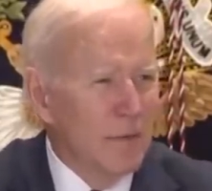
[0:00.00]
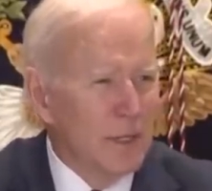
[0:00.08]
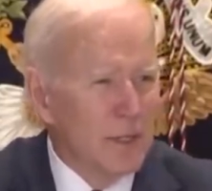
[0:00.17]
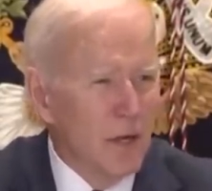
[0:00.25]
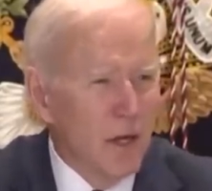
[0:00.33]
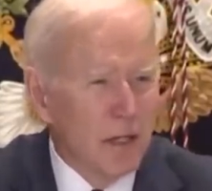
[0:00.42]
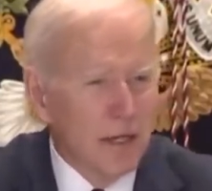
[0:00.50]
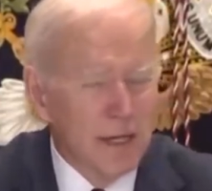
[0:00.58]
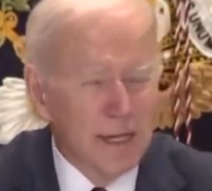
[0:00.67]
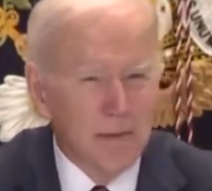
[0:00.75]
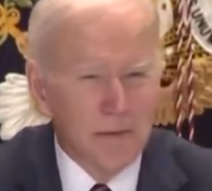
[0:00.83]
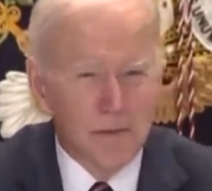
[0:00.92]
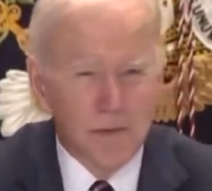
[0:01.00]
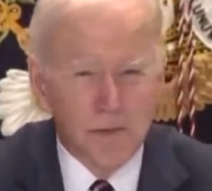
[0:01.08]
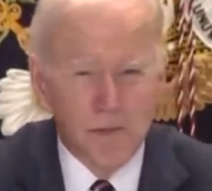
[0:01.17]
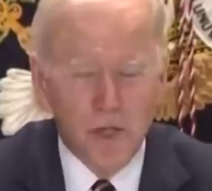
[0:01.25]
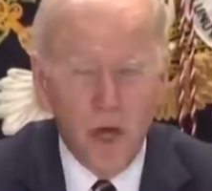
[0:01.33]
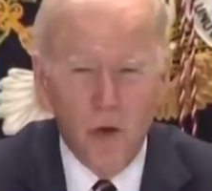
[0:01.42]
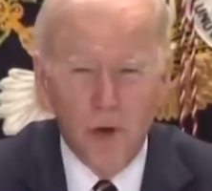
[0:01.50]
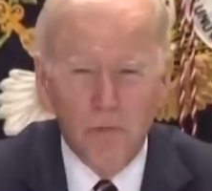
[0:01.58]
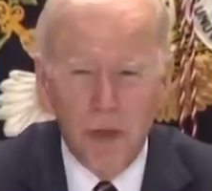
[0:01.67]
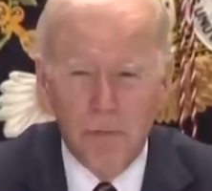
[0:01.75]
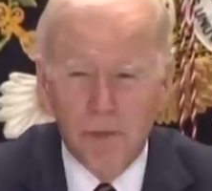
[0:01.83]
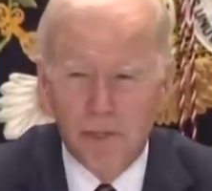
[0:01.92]
We talk like there's no
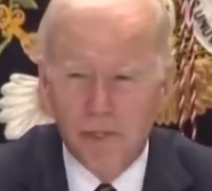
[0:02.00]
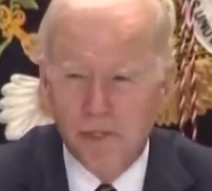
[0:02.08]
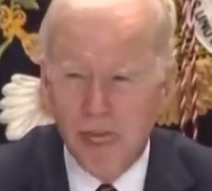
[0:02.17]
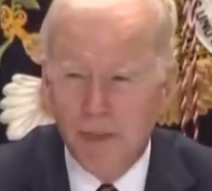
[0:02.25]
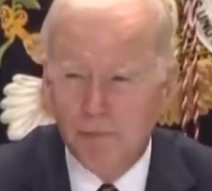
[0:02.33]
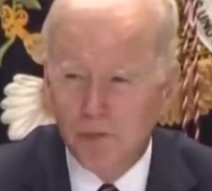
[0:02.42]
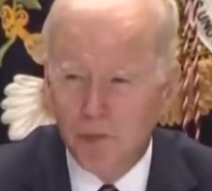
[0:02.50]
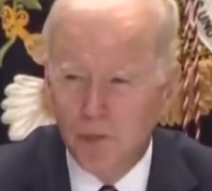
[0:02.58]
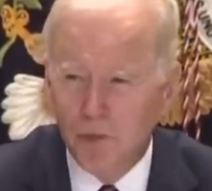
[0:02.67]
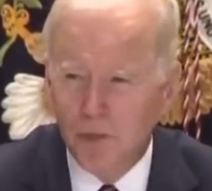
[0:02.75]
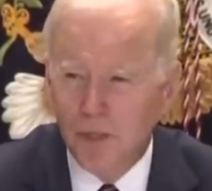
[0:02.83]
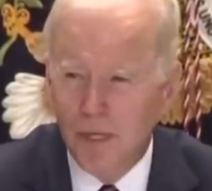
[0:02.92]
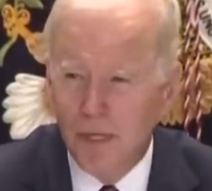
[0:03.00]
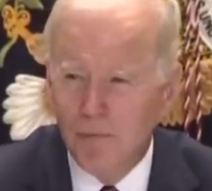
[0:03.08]
amendment that's absolute.